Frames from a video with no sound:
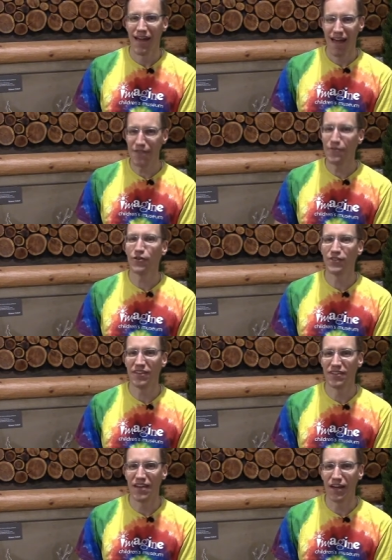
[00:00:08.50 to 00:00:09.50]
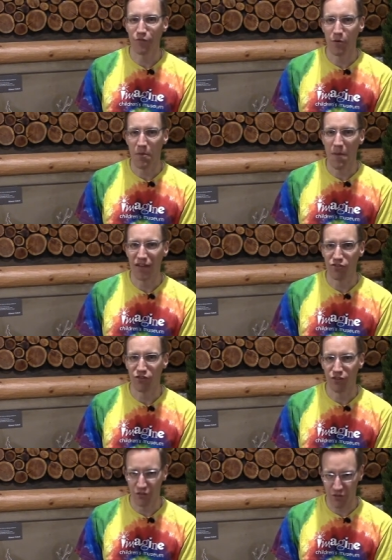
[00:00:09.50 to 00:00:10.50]
Hey folks, it's Nick from
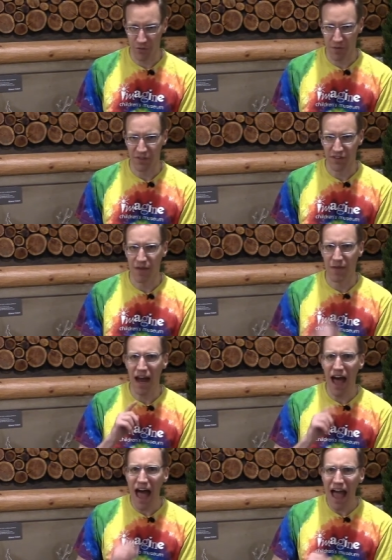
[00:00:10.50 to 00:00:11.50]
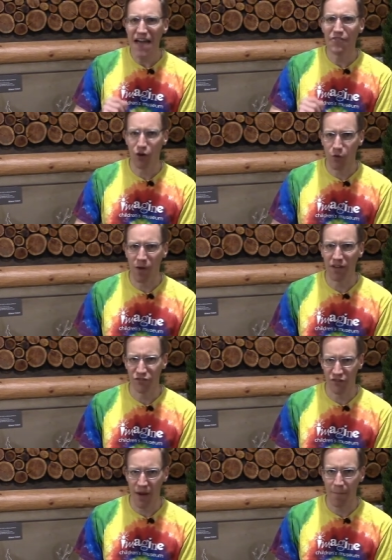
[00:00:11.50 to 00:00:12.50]
Imagine Children's Museum, and I have a
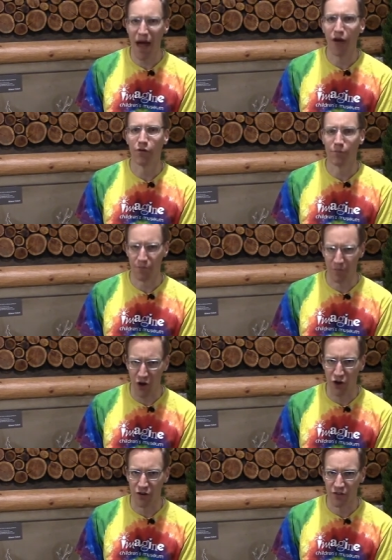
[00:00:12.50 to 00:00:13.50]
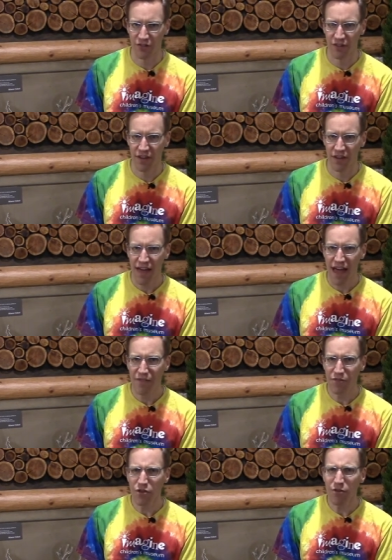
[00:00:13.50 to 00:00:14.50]
question about birds.
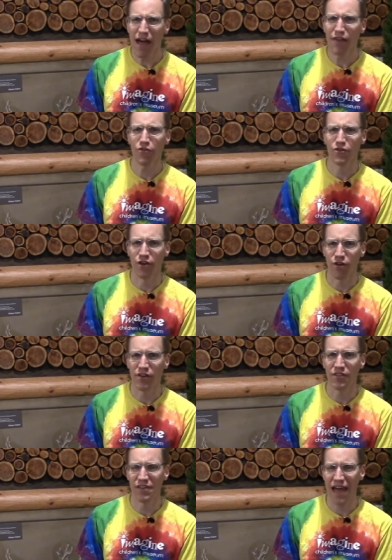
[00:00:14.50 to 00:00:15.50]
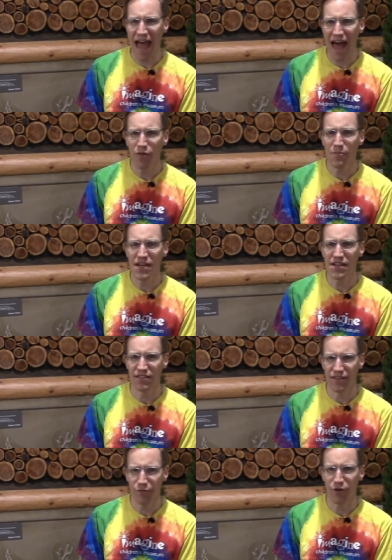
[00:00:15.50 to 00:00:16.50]
Have you ever noticed how many
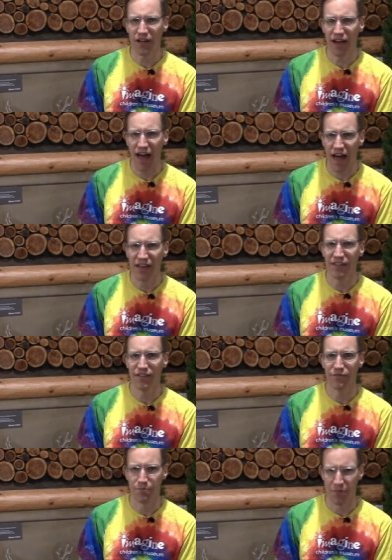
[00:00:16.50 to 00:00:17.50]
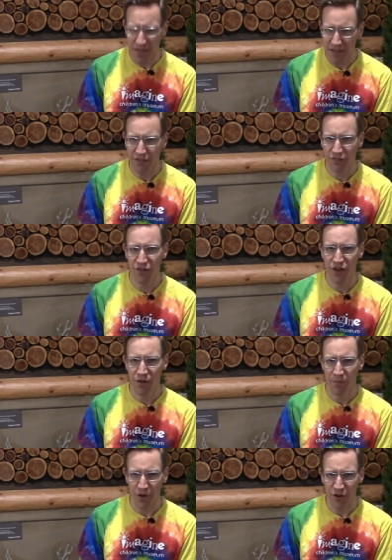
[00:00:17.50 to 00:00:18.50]
different kinds of beaks
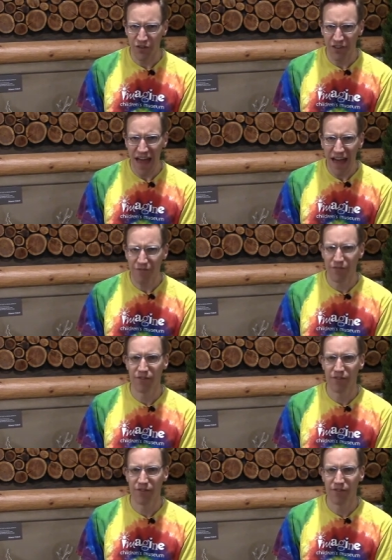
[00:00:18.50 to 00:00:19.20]
birds have?